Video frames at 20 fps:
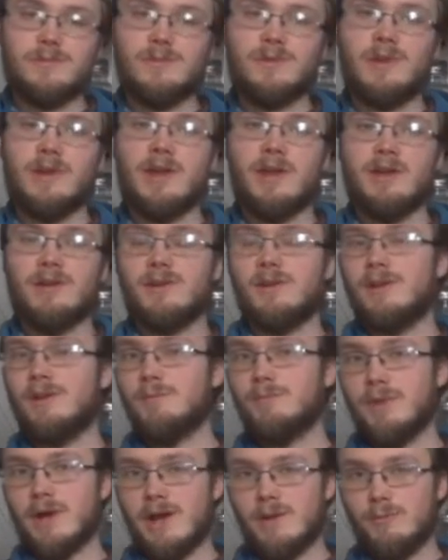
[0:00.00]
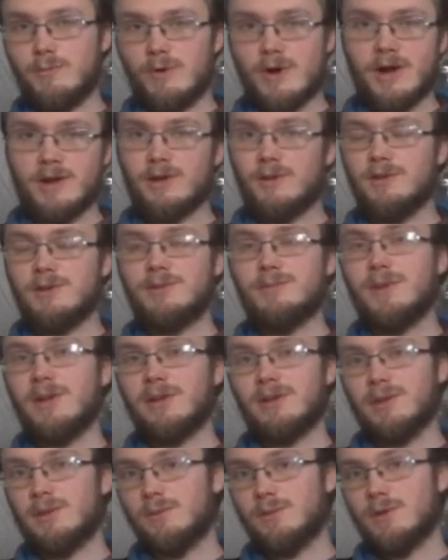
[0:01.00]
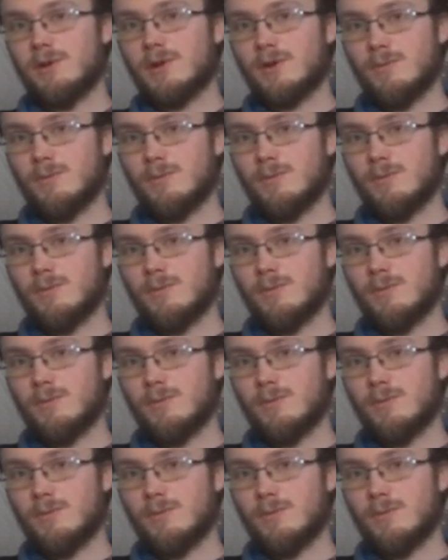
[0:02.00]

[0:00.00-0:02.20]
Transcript: They imbibe water, which makes them cook